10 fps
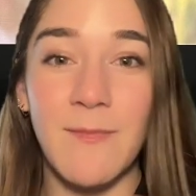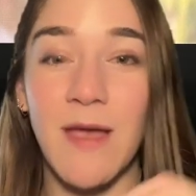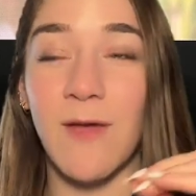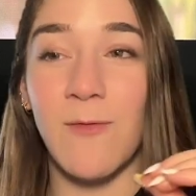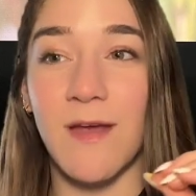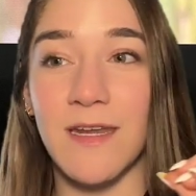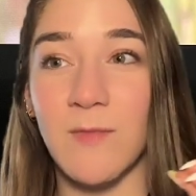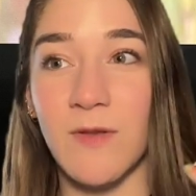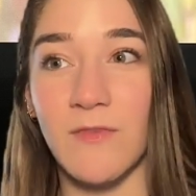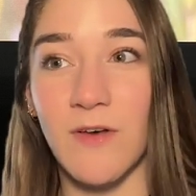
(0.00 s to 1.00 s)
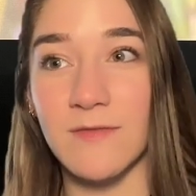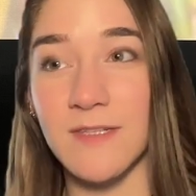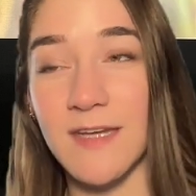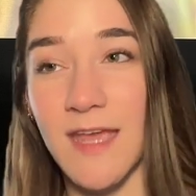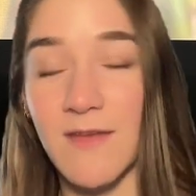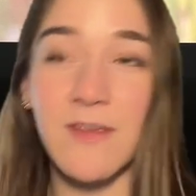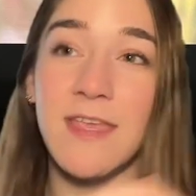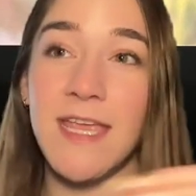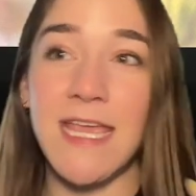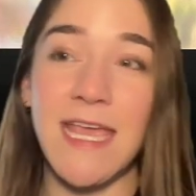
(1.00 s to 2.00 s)
He's wonderful as
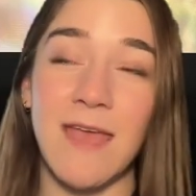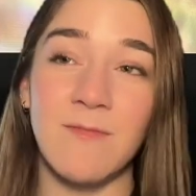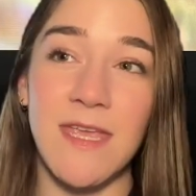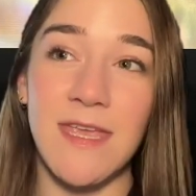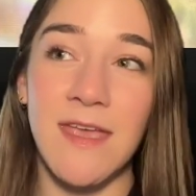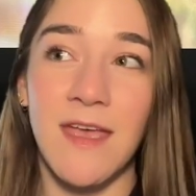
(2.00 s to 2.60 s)
William, and